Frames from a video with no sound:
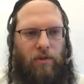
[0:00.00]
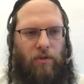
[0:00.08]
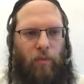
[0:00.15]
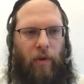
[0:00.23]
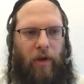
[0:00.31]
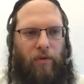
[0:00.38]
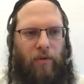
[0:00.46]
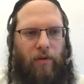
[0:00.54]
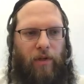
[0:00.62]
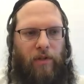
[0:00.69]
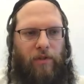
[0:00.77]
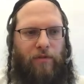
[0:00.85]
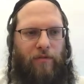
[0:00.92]
where do
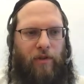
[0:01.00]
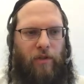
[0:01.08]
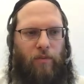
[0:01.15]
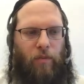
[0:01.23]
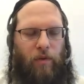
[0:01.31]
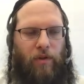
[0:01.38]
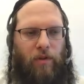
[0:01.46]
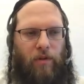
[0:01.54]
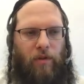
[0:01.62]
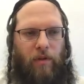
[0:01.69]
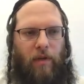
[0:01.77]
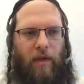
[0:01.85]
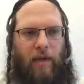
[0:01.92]
things fit with
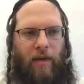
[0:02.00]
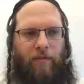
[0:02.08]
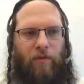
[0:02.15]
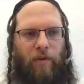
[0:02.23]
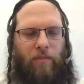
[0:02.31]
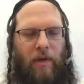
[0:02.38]
every